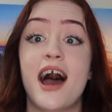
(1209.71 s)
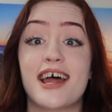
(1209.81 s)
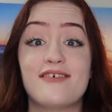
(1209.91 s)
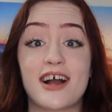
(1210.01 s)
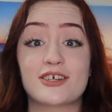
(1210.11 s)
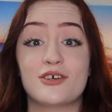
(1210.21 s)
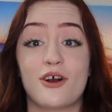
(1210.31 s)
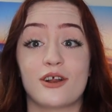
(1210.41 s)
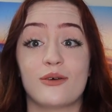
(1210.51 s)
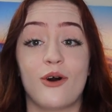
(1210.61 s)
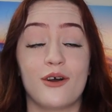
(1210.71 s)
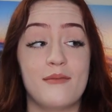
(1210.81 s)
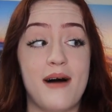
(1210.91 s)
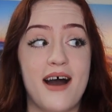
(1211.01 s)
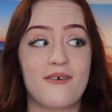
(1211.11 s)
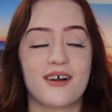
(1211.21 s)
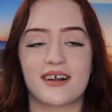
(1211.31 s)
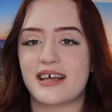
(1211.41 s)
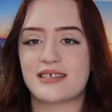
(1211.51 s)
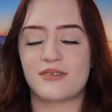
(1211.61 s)
And I've actually already worn them at
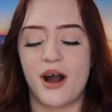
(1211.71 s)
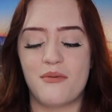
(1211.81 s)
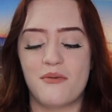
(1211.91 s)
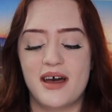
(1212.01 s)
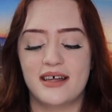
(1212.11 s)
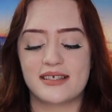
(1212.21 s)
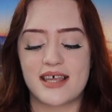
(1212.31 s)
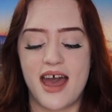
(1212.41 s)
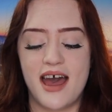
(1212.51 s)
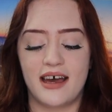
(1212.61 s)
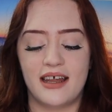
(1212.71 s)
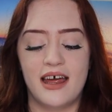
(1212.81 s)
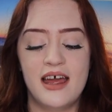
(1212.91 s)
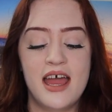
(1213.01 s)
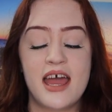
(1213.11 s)
work, got some compliments, and